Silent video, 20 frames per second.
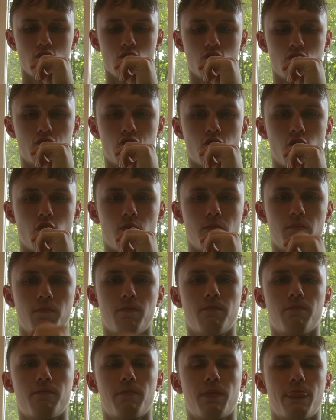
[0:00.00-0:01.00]

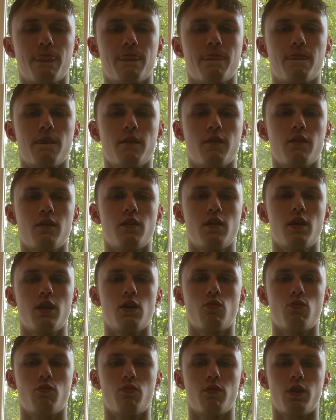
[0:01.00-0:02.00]
So, in
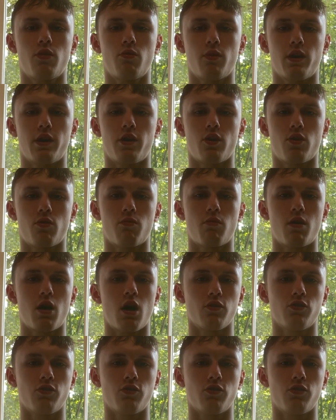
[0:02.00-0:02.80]
a way here, I'll